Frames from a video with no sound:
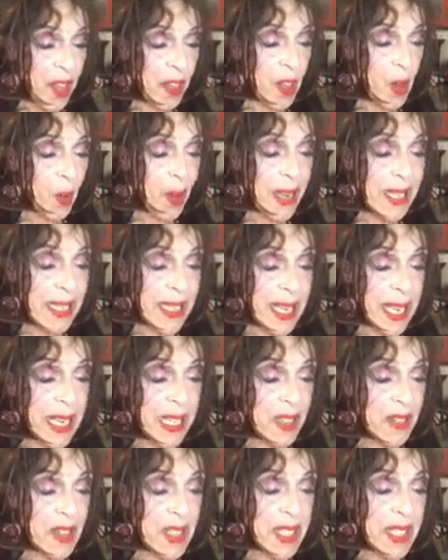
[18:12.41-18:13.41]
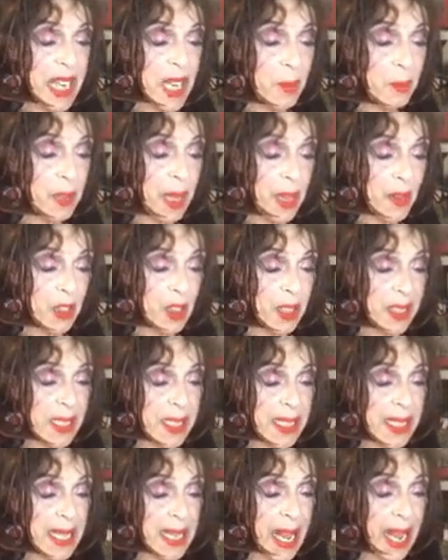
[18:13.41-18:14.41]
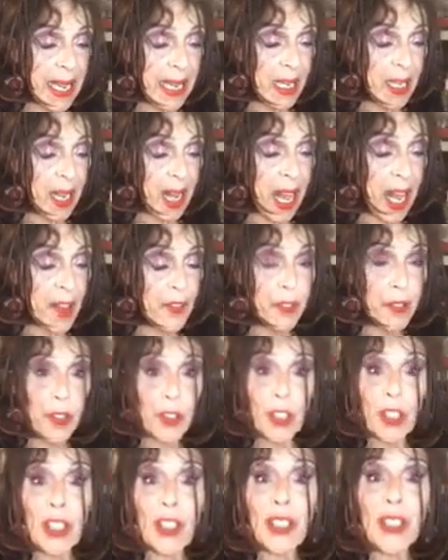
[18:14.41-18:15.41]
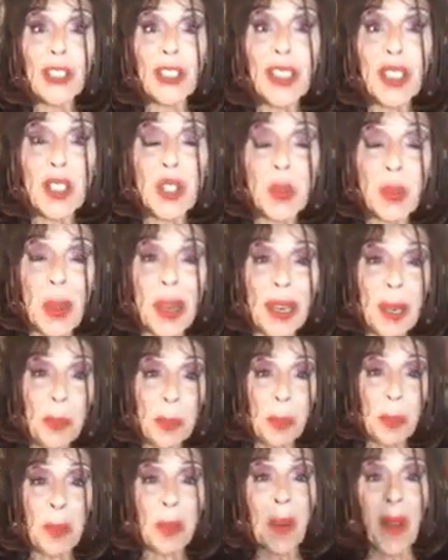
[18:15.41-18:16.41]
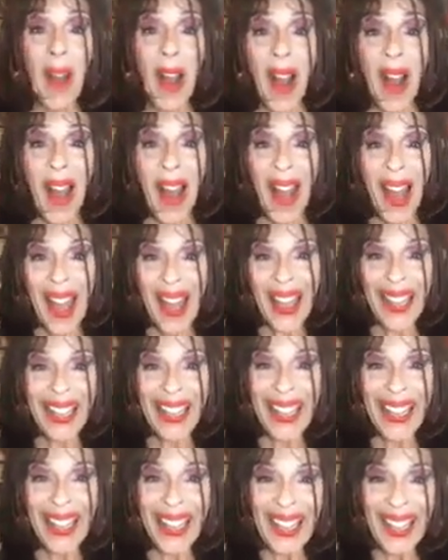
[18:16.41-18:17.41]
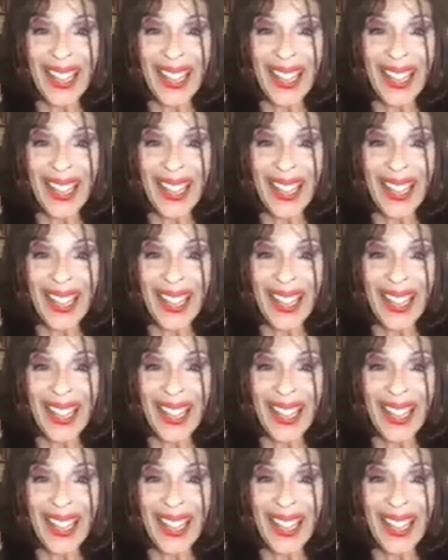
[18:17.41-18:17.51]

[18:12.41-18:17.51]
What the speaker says: Though I stayed at the same level in Seattle, I flourished when abroad.